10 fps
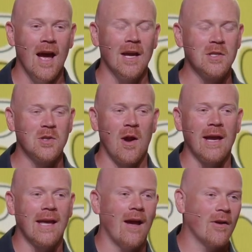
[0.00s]
a
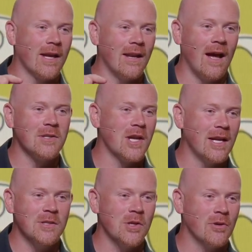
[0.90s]
strikeout cannot
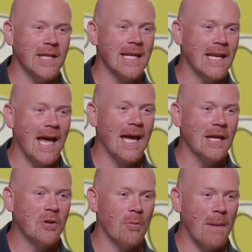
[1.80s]
change your
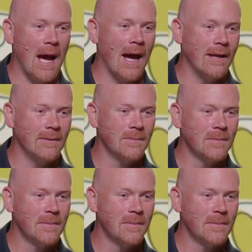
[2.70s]
DNA, you're mine.